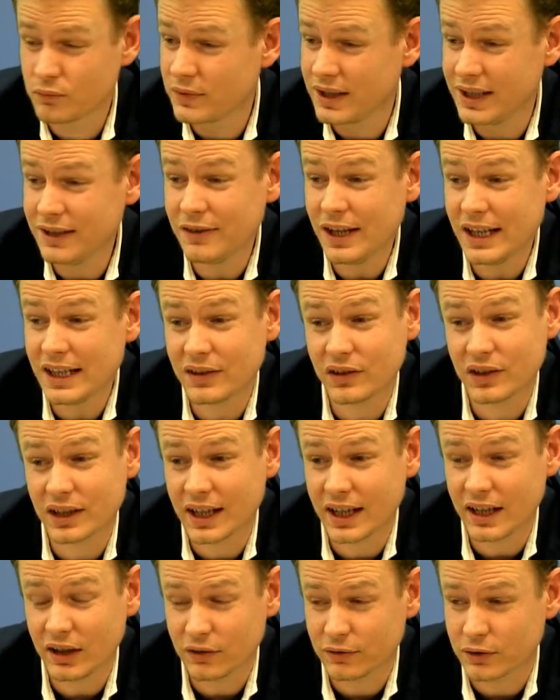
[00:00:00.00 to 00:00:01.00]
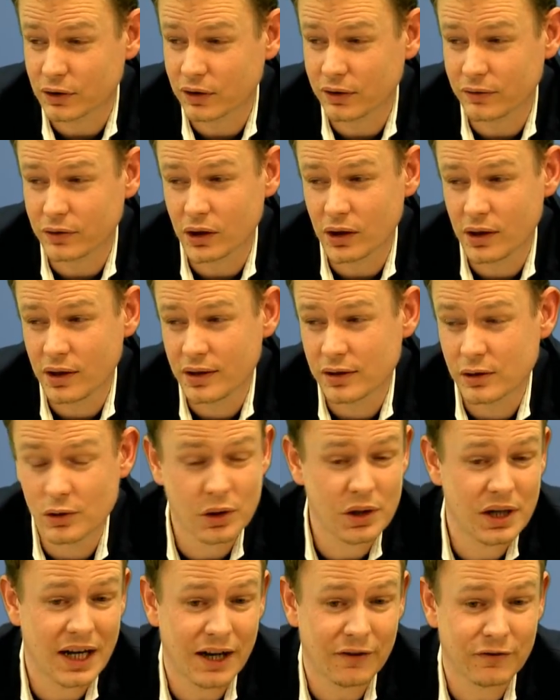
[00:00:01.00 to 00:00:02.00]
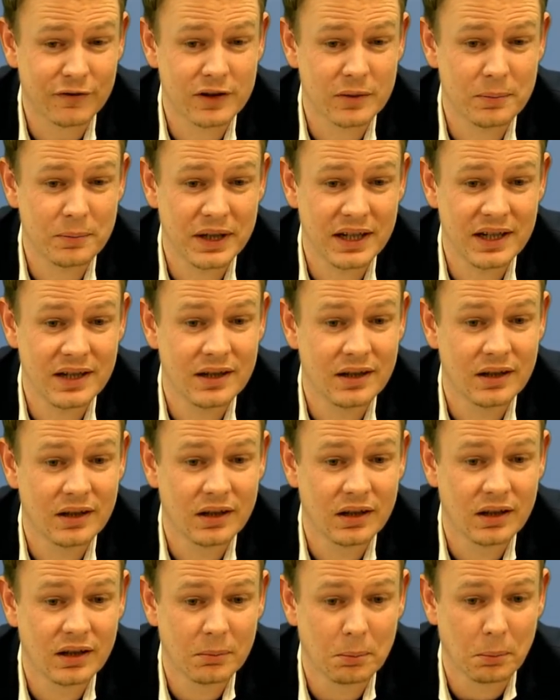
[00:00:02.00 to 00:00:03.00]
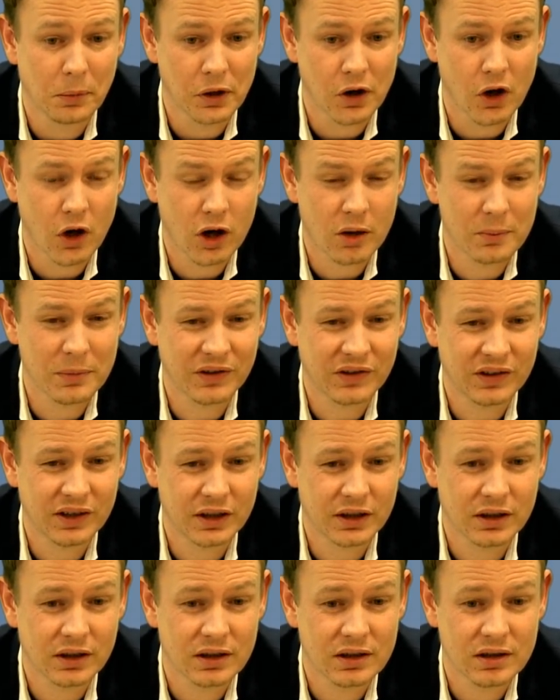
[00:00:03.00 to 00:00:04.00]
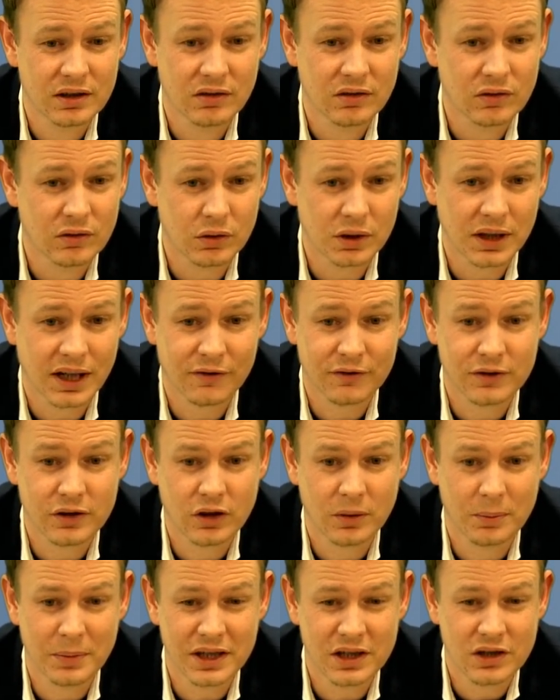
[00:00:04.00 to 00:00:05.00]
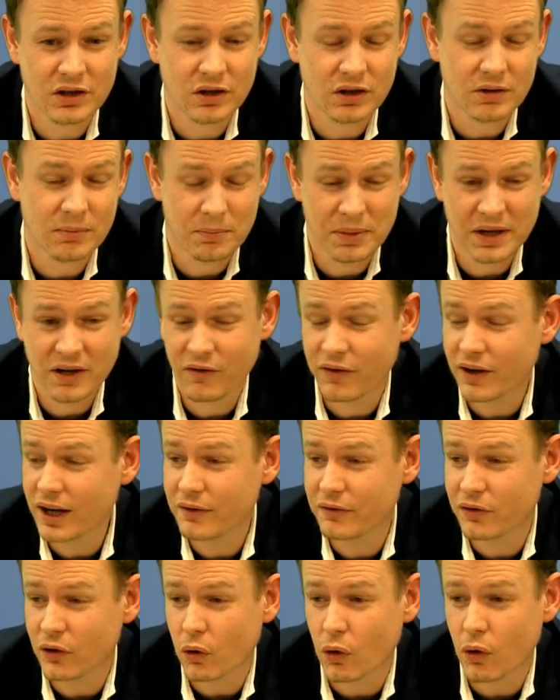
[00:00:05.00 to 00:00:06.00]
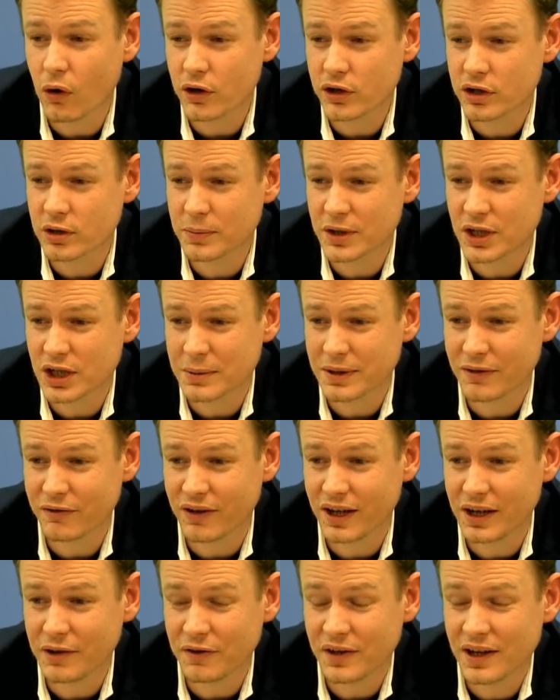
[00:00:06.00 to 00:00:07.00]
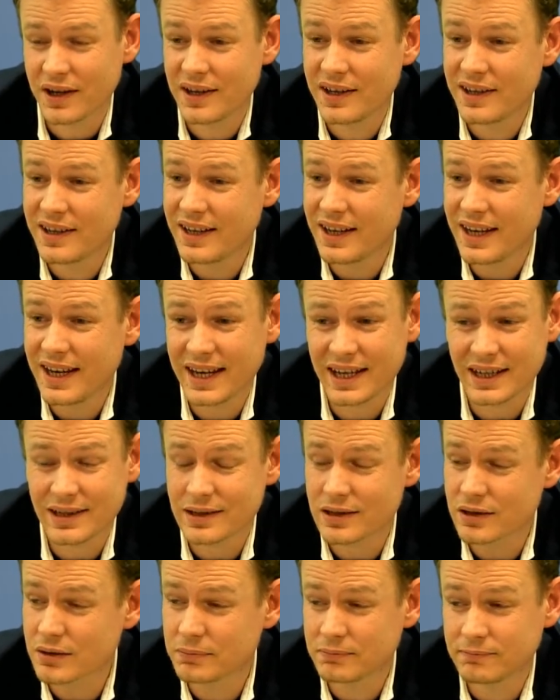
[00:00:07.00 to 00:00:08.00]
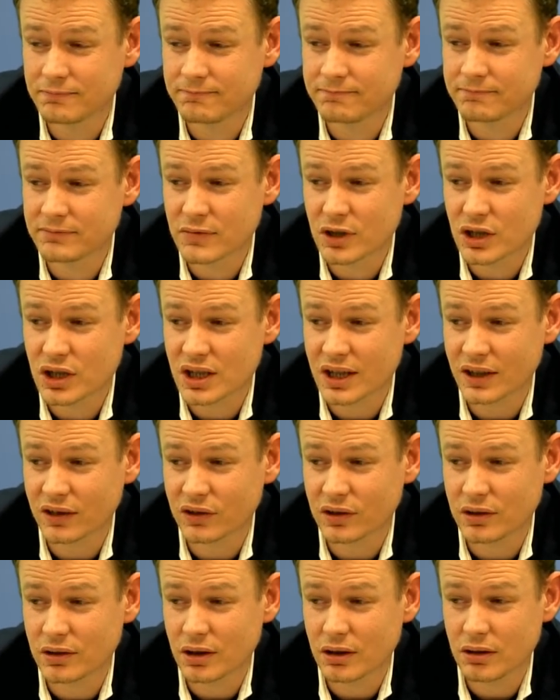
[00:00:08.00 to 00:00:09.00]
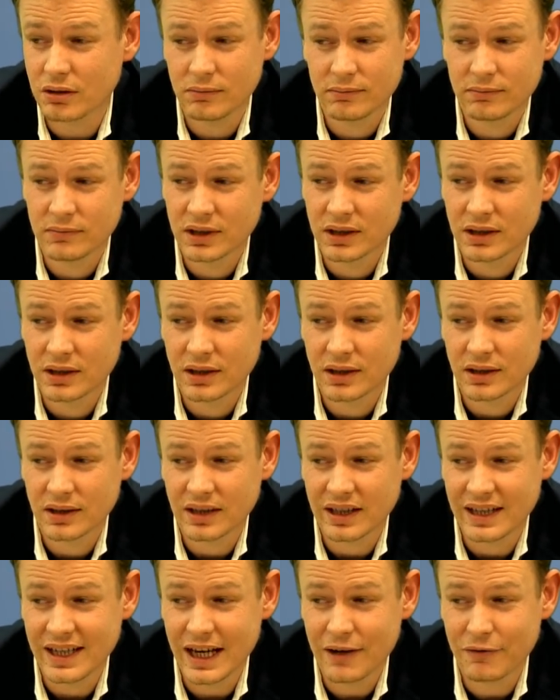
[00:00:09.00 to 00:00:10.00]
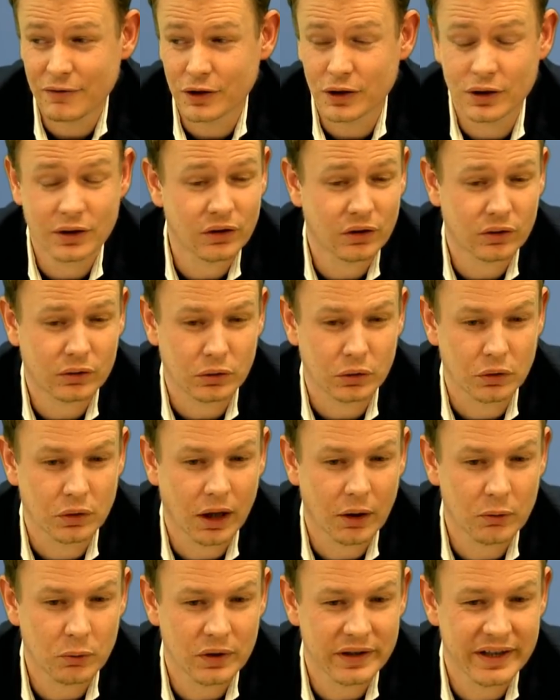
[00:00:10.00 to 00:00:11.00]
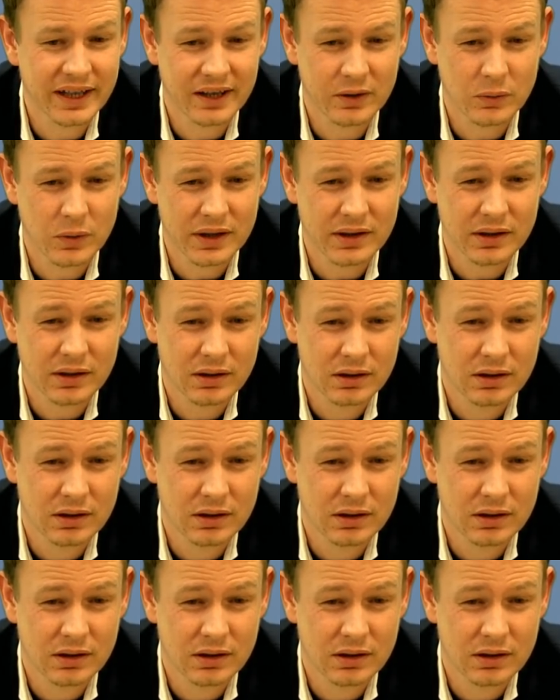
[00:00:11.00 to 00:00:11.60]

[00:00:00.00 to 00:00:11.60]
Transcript: If that is the case, first of all, do you have to be monogamous here? Do you have to commit to B5 or to Bishop F5? And just, you know, never screw around with the other one?